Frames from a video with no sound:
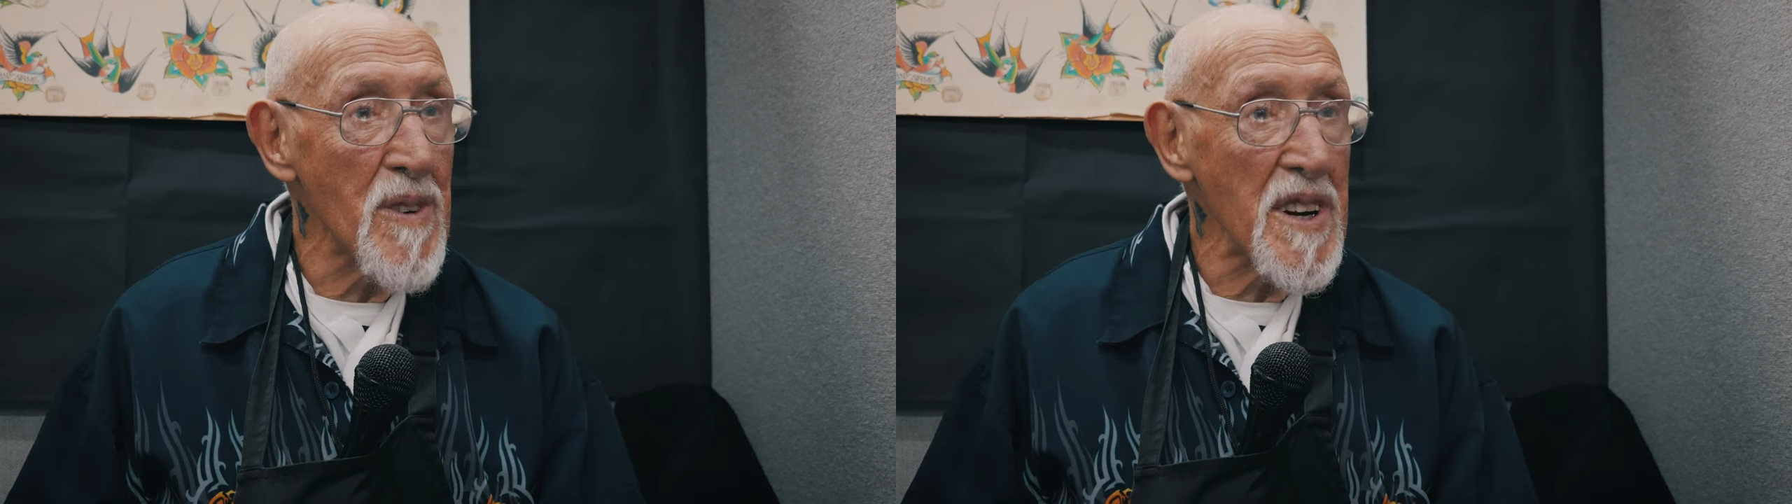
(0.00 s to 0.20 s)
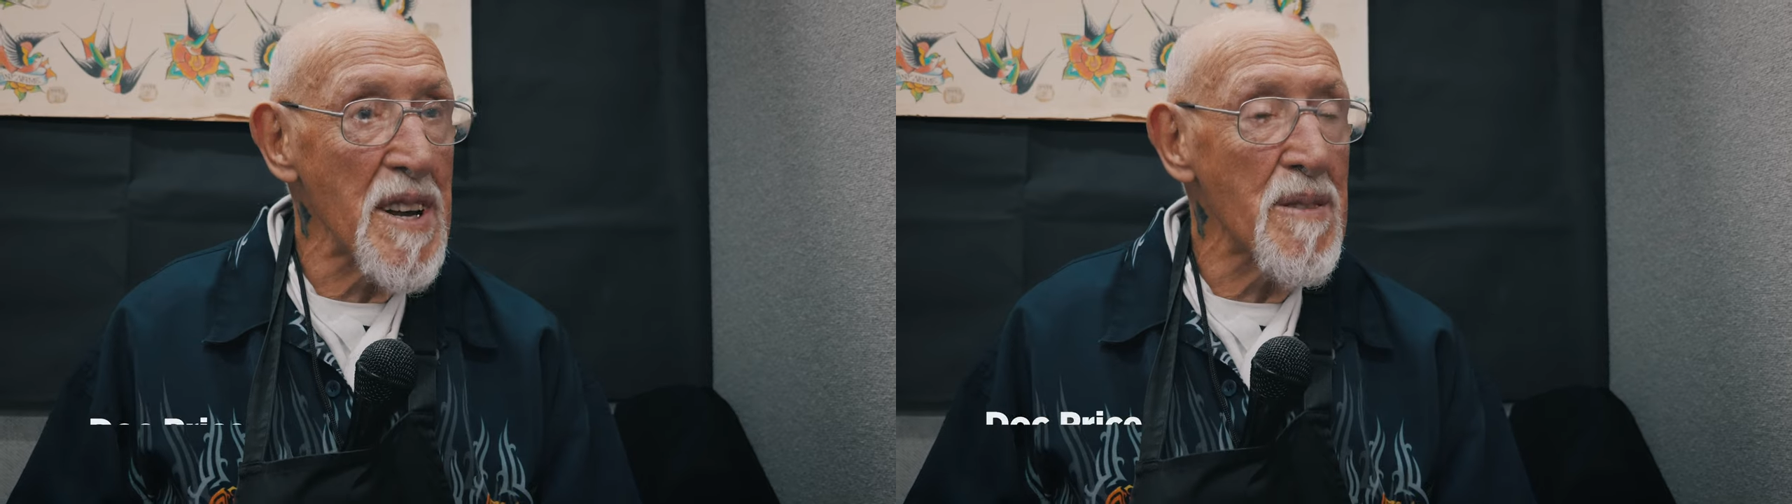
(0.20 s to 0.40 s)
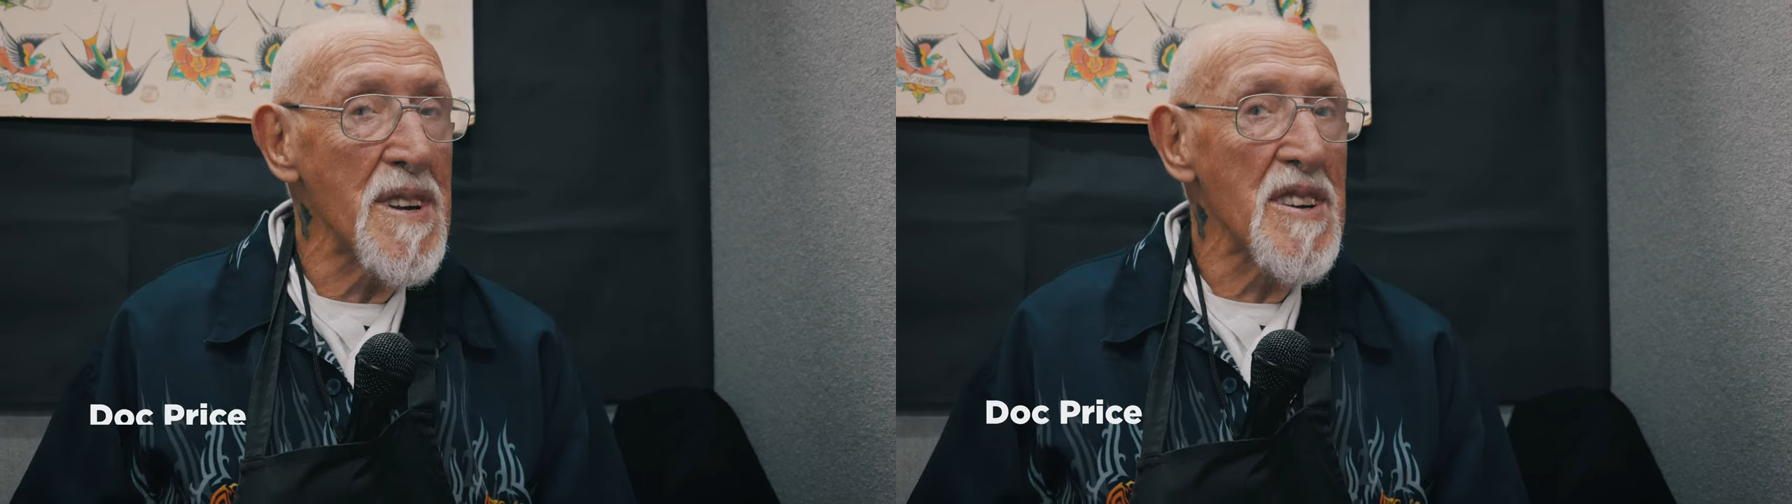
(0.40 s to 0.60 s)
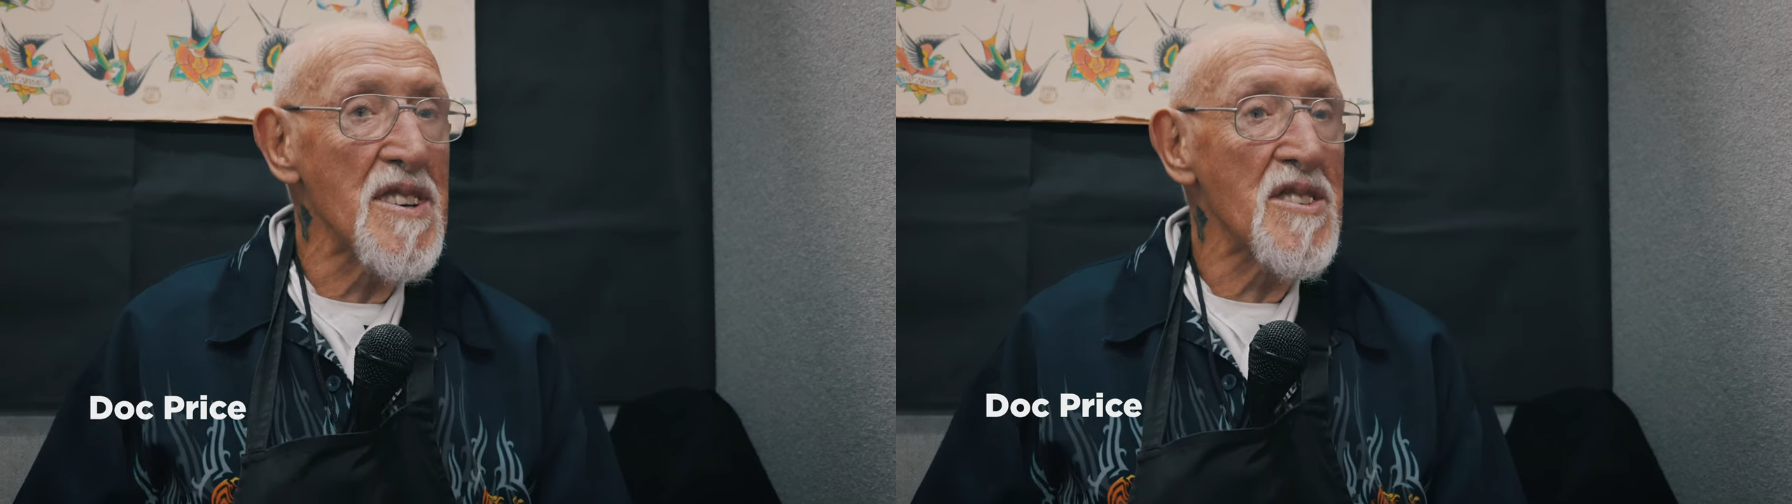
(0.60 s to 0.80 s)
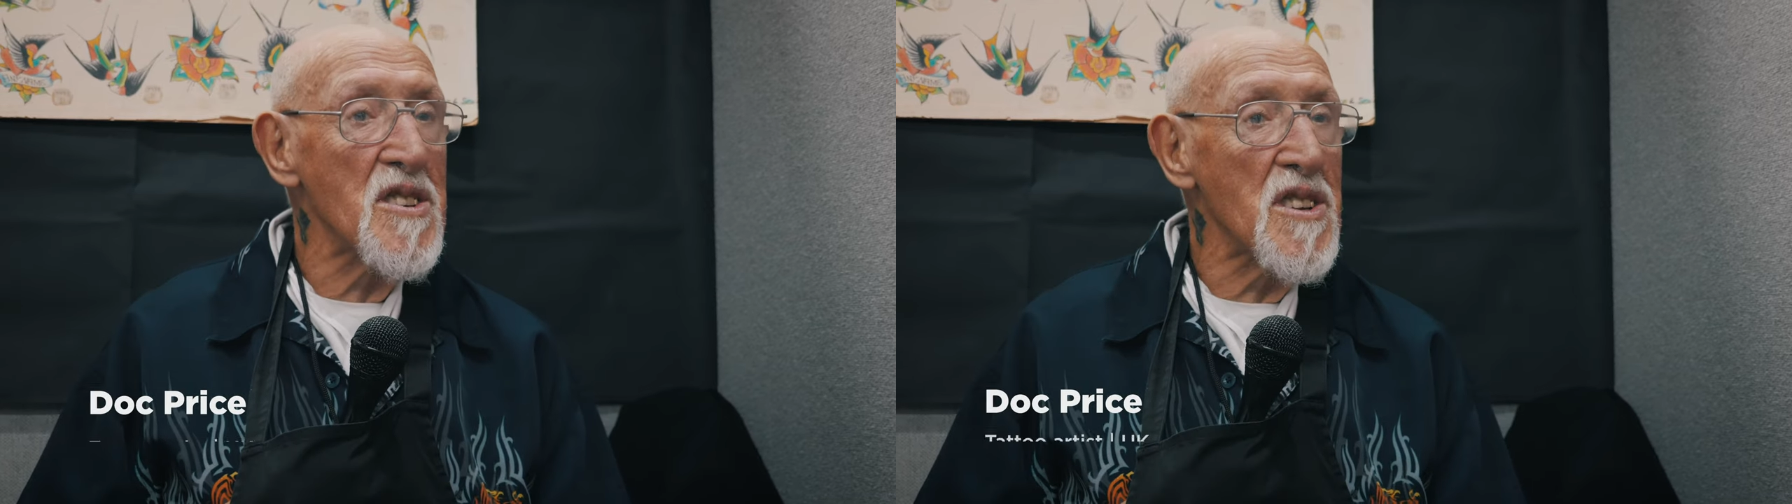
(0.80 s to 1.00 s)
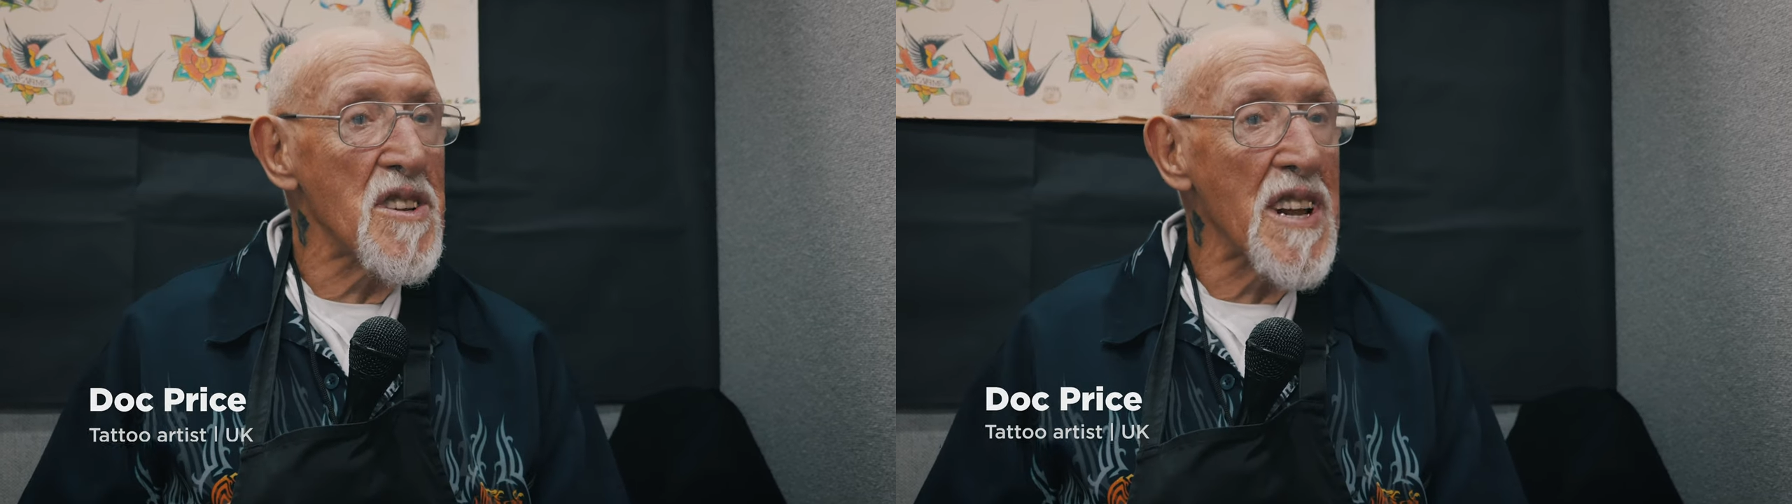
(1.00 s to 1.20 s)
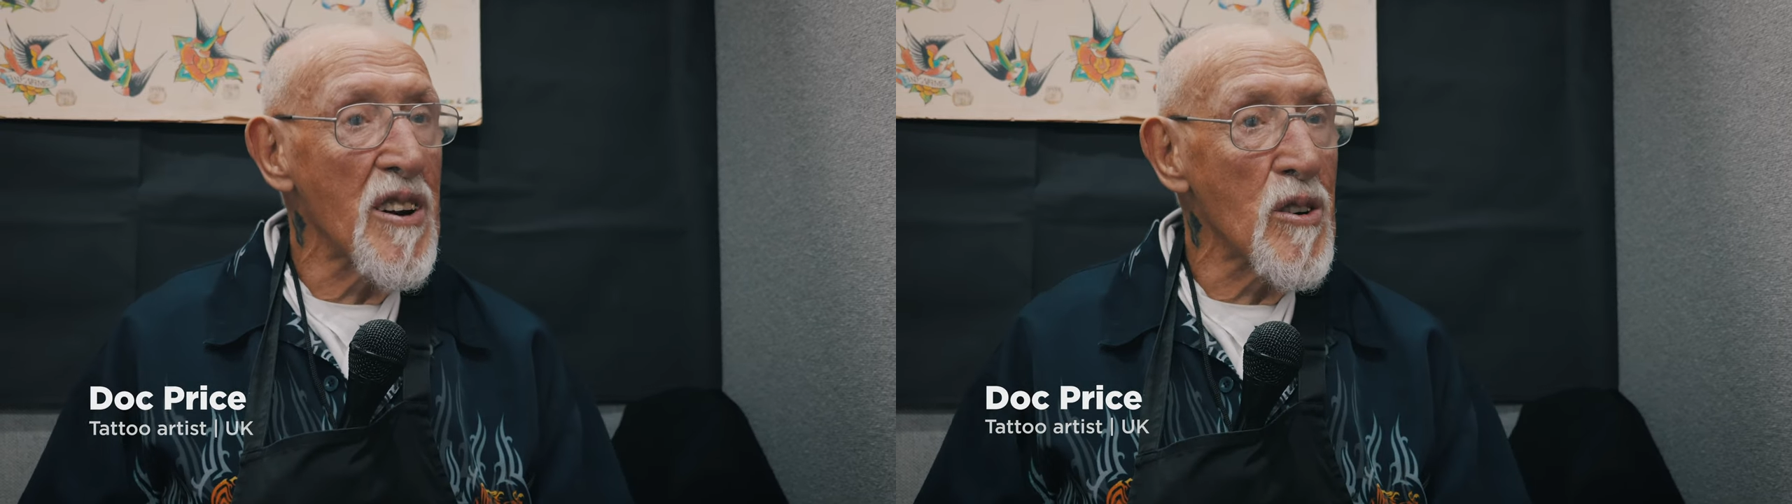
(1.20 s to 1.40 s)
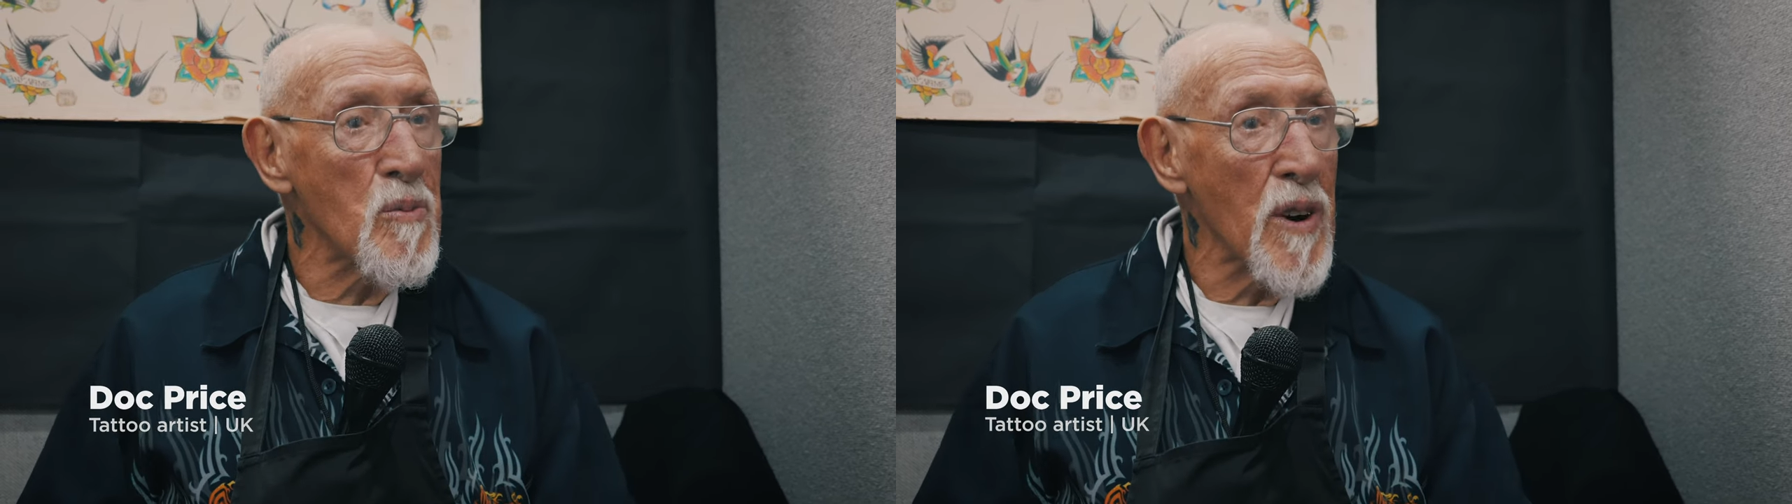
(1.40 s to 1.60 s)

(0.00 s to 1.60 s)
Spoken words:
My name is Darrell